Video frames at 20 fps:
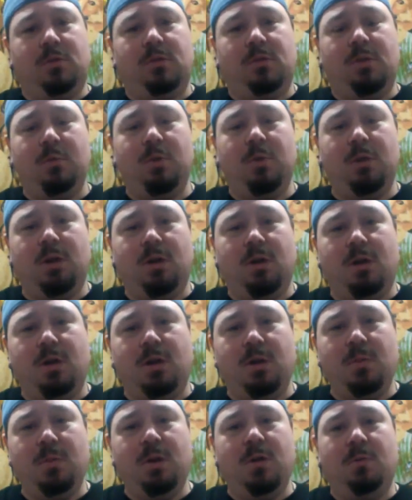Just give me
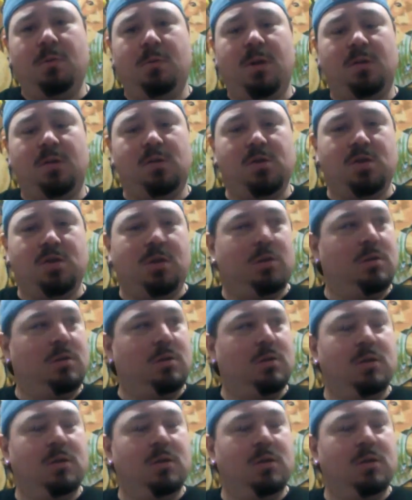a message here.